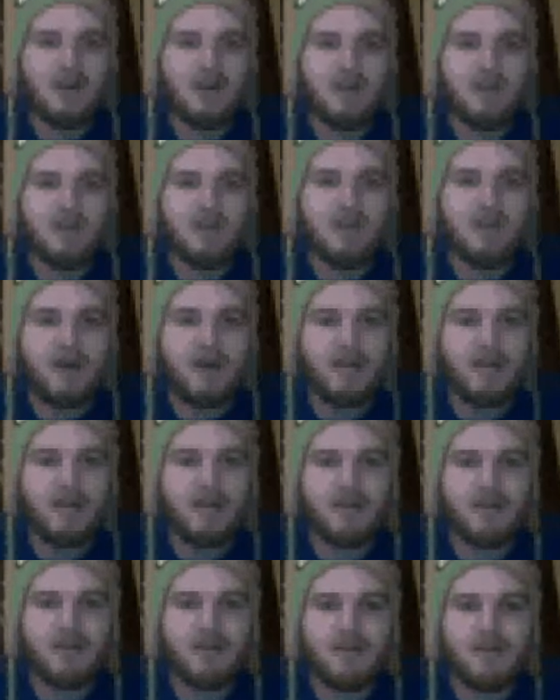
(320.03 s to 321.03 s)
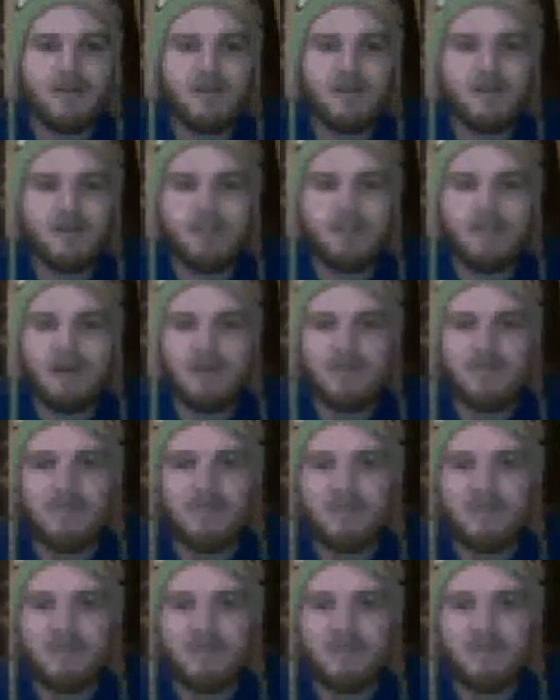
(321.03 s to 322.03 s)
good here without like
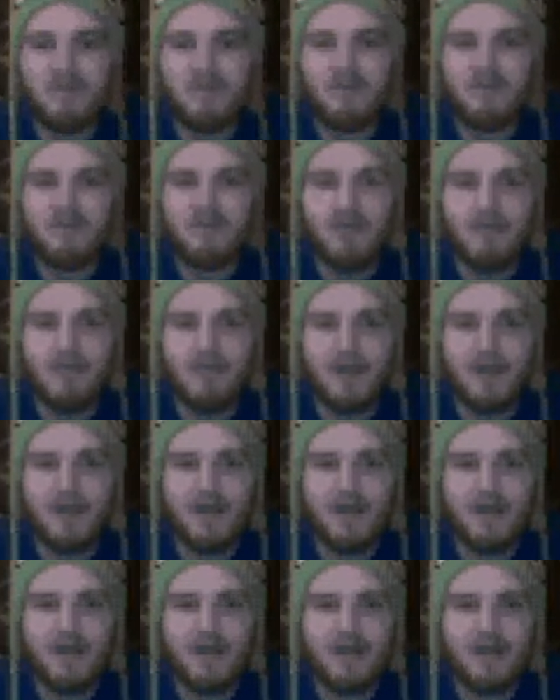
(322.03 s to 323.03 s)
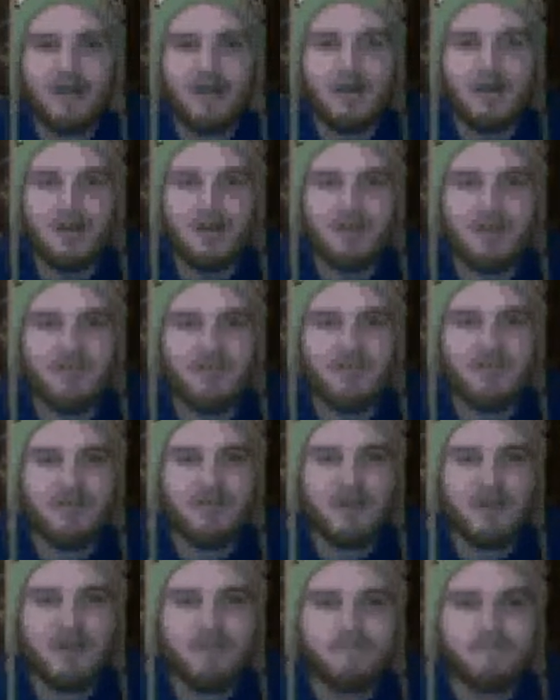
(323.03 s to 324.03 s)
embarrassing myself really badly. Let's
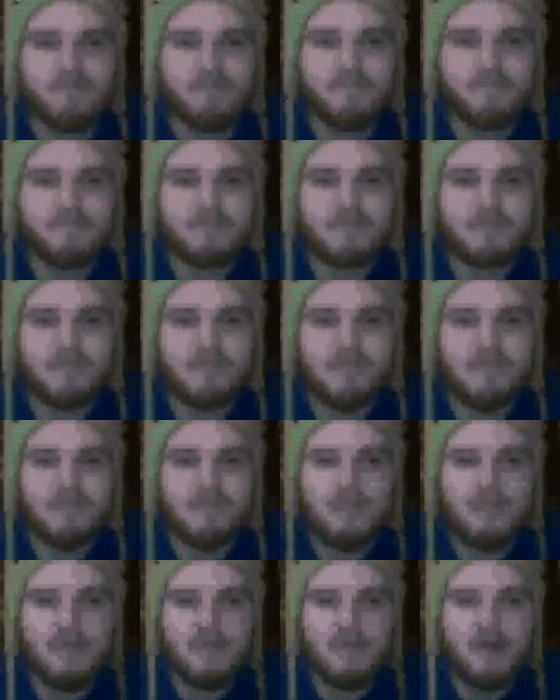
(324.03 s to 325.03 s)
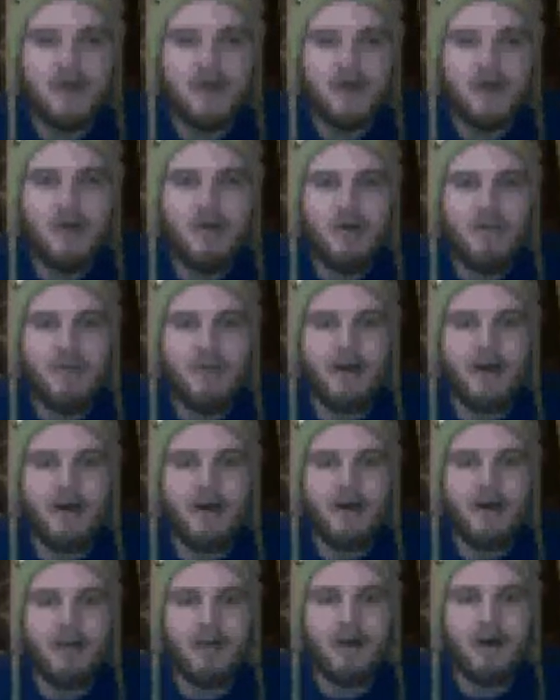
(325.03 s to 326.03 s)
see. How
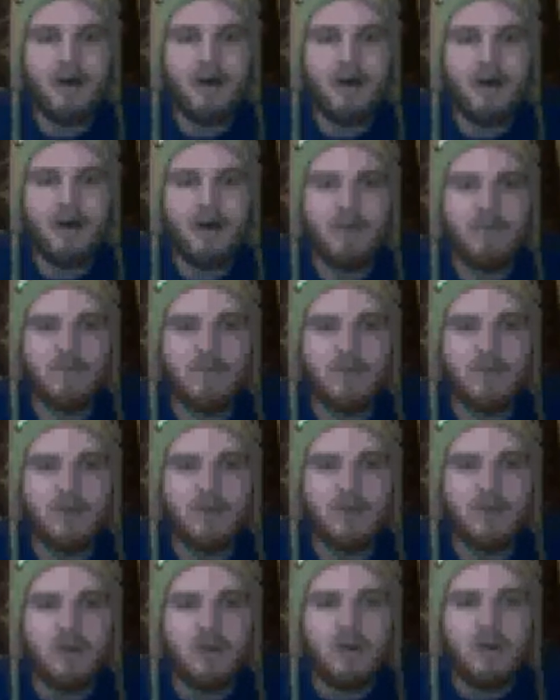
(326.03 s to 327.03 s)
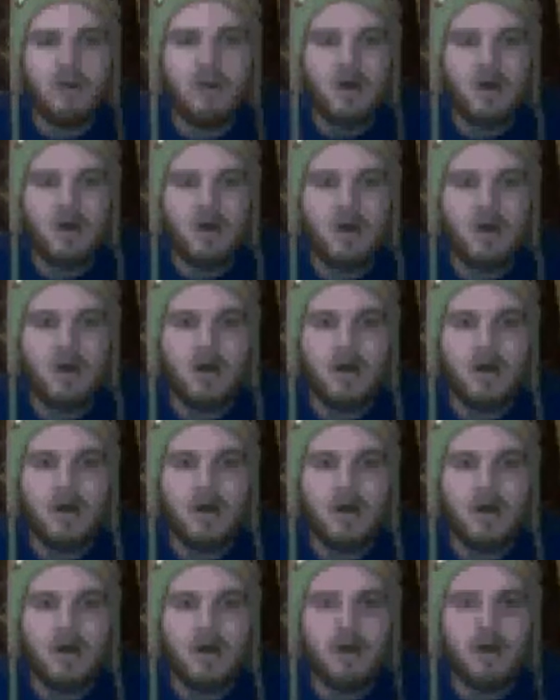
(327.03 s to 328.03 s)
about
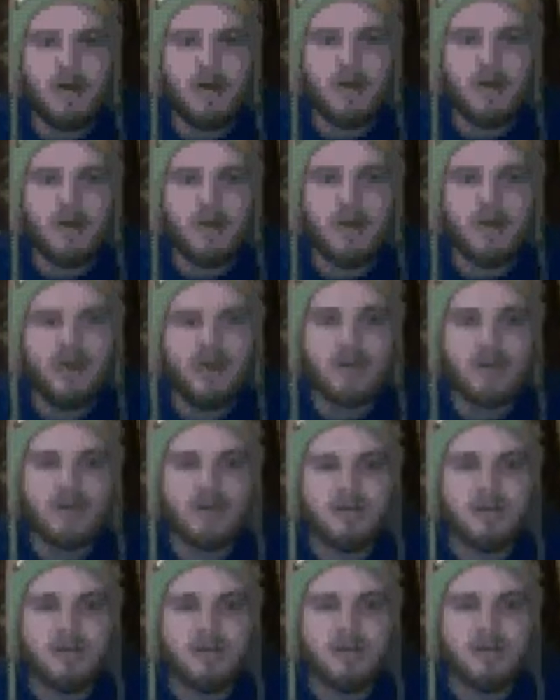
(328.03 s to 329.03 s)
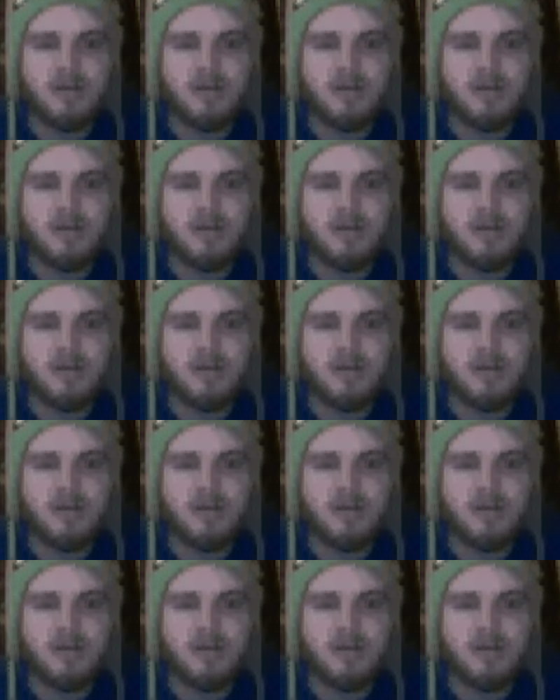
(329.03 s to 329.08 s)
okay,